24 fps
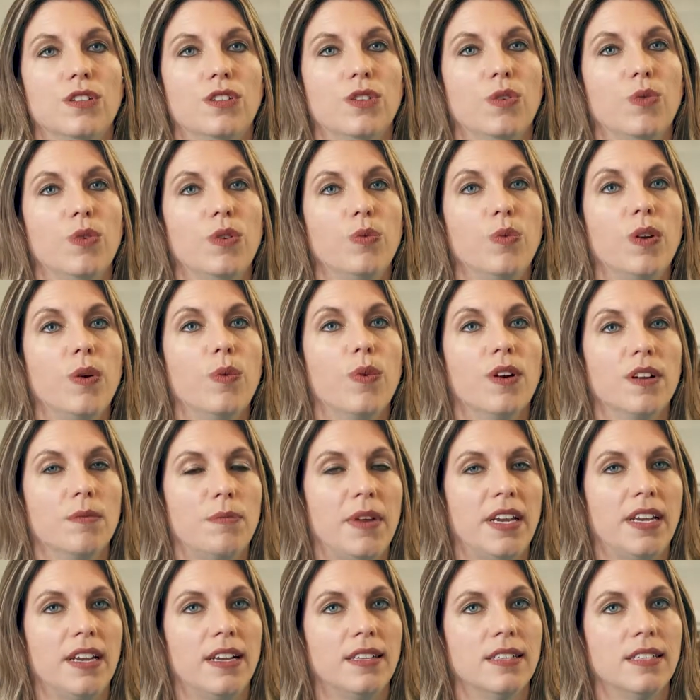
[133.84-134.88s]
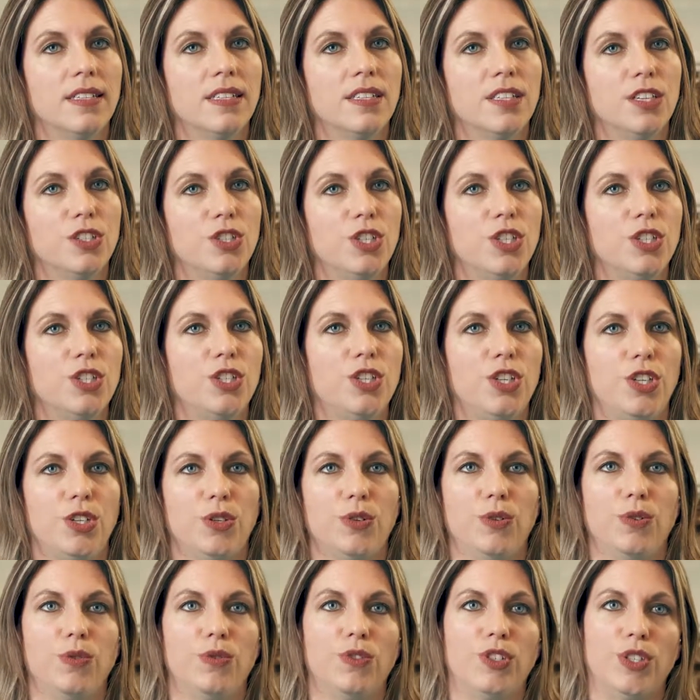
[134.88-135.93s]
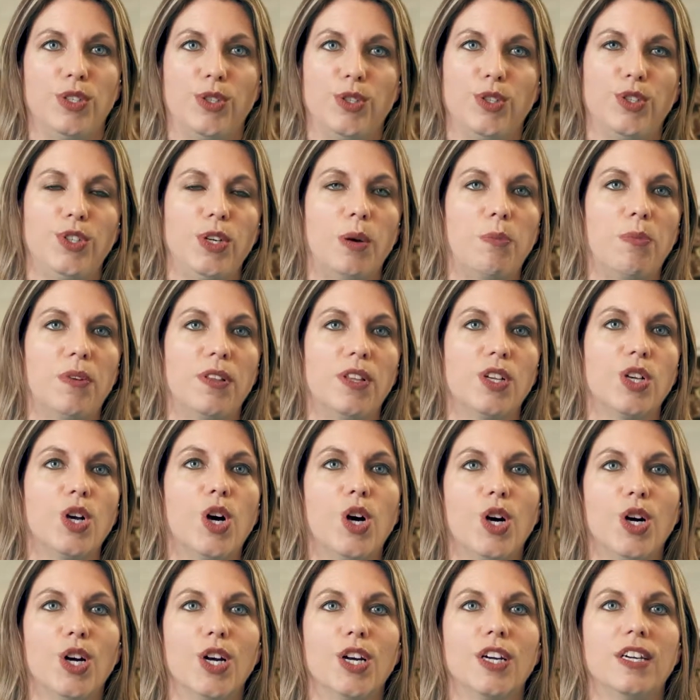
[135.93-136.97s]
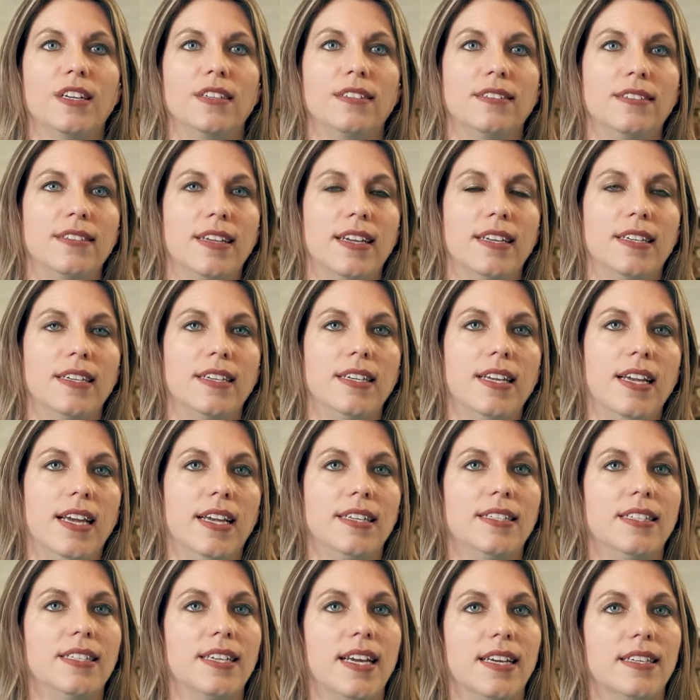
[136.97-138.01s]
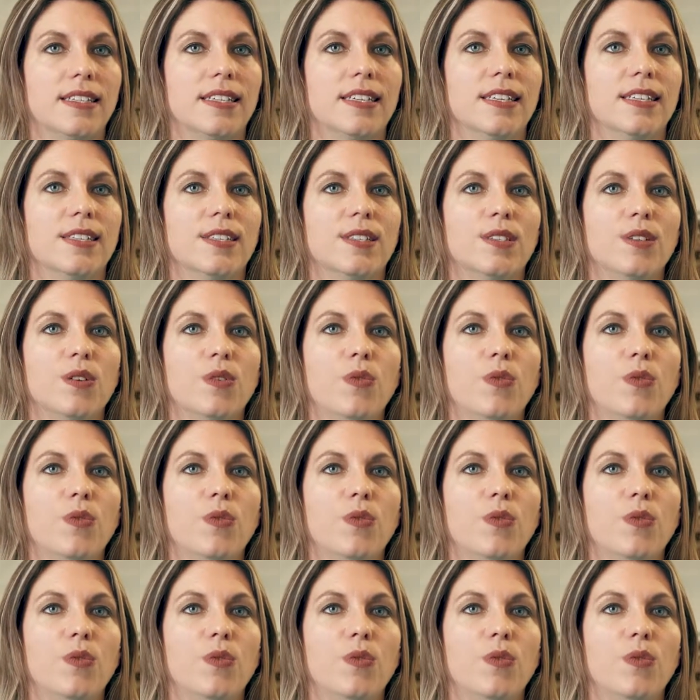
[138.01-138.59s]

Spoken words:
So when we were making the decision to just jump in the car and head to Texas,